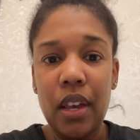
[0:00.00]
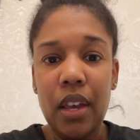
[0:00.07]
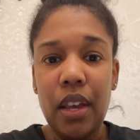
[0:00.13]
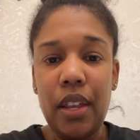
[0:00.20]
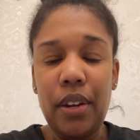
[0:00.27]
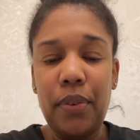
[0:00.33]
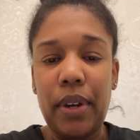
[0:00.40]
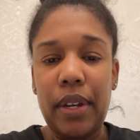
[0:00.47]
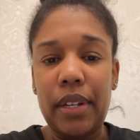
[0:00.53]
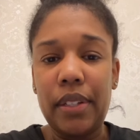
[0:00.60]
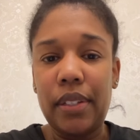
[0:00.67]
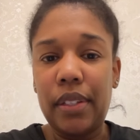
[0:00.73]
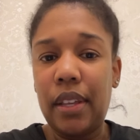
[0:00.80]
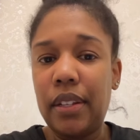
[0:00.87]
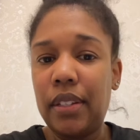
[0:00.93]

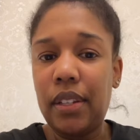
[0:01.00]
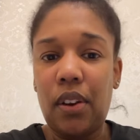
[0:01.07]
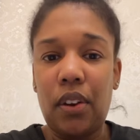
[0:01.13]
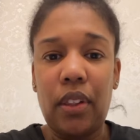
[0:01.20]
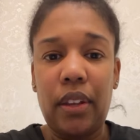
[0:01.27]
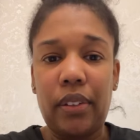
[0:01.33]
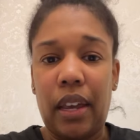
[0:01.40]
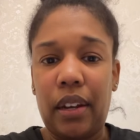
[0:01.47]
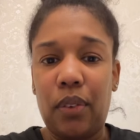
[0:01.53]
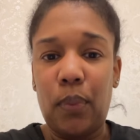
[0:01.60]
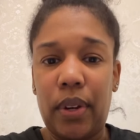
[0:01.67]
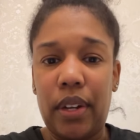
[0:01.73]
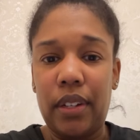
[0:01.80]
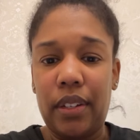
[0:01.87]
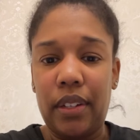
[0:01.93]
anyways, that's all I kind of
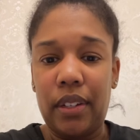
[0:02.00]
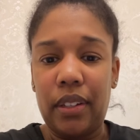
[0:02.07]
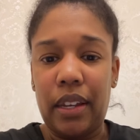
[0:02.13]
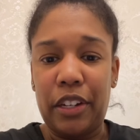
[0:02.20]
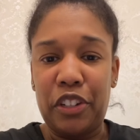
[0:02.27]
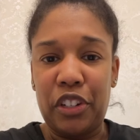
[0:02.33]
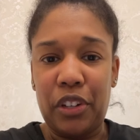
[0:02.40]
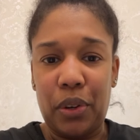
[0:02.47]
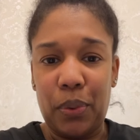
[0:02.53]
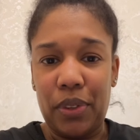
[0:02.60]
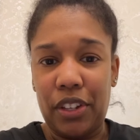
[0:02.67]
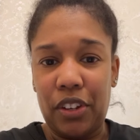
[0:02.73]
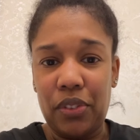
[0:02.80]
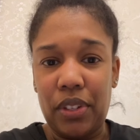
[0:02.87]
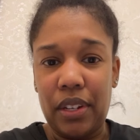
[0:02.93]
wanted to like share with
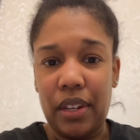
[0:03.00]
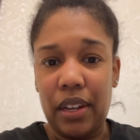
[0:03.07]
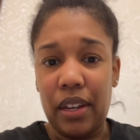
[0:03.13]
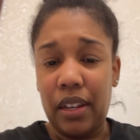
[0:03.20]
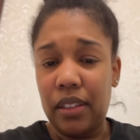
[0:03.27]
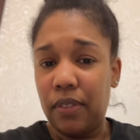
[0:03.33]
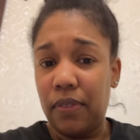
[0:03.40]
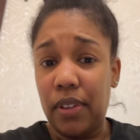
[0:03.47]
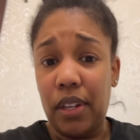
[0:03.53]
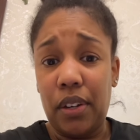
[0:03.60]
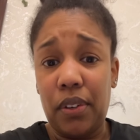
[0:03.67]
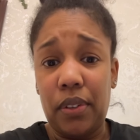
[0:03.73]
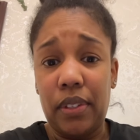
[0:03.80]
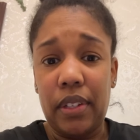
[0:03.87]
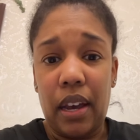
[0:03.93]
you today. The video
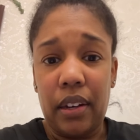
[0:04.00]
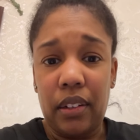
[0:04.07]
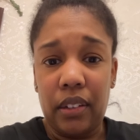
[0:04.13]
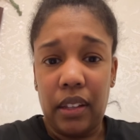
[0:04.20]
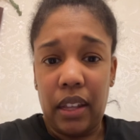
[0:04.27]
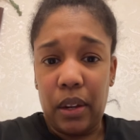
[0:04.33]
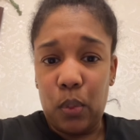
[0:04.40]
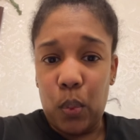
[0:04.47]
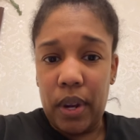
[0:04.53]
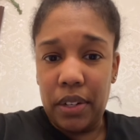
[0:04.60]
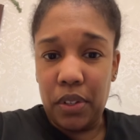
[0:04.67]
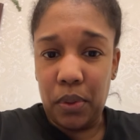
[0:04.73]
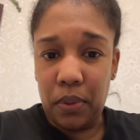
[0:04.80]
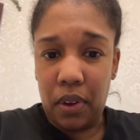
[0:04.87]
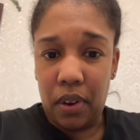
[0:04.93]
has gotten like way
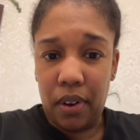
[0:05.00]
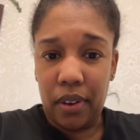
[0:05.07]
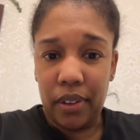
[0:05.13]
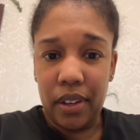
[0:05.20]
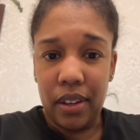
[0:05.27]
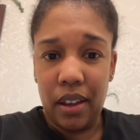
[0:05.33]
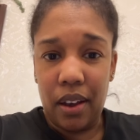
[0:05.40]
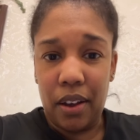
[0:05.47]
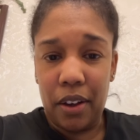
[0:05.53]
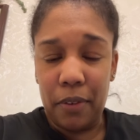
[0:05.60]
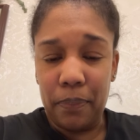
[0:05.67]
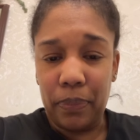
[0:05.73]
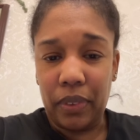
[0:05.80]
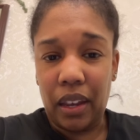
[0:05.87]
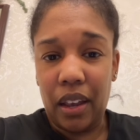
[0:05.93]
too long.
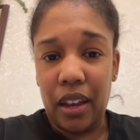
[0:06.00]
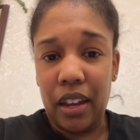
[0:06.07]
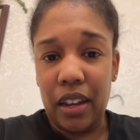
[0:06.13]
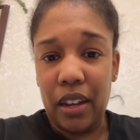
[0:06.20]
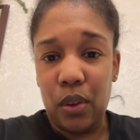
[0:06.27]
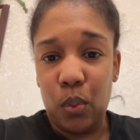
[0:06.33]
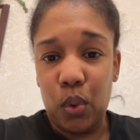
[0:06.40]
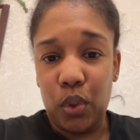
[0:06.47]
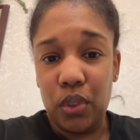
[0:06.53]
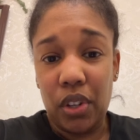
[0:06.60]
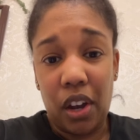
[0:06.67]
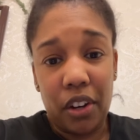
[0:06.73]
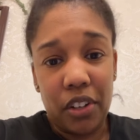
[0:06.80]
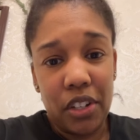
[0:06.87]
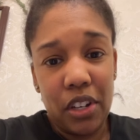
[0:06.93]
Um, I will
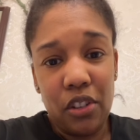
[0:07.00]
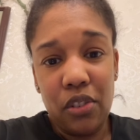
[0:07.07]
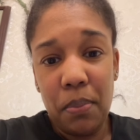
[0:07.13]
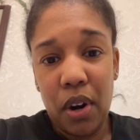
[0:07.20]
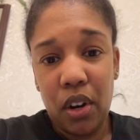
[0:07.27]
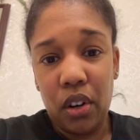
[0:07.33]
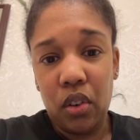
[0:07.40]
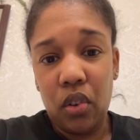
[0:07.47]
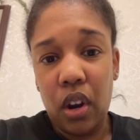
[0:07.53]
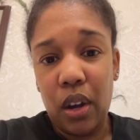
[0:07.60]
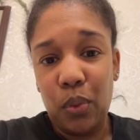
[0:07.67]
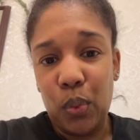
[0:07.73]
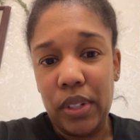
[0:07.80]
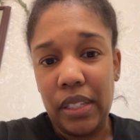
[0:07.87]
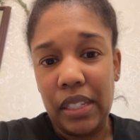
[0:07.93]
talk to you tomorrow on
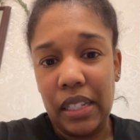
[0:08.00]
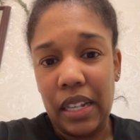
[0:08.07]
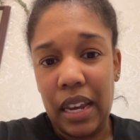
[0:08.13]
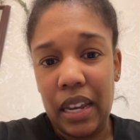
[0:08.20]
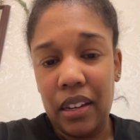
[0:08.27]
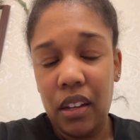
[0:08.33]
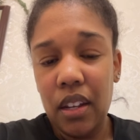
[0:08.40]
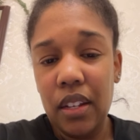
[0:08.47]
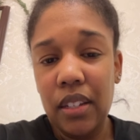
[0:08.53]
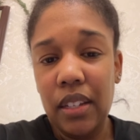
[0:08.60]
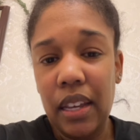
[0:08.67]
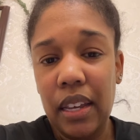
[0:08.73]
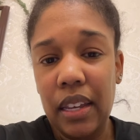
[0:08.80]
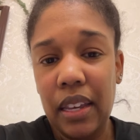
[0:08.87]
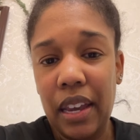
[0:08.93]
Wednesday.
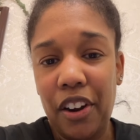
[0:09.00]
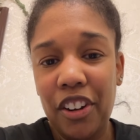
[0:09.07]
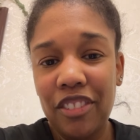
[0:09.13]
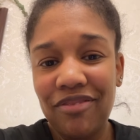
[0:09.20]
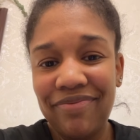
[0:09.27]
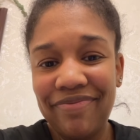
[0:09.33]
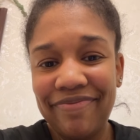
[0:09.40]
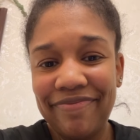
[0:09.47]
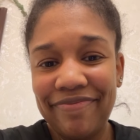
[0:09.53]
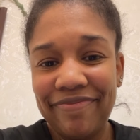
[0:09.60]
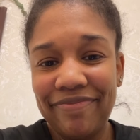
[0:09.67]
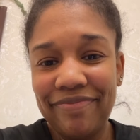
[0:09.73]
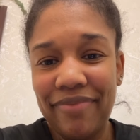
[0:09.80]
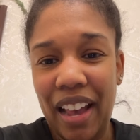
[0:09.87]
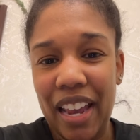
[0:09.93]
Take care.
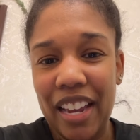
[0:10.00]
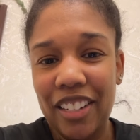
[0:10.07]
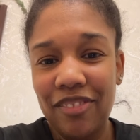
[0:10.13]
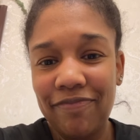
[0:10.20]
Bye.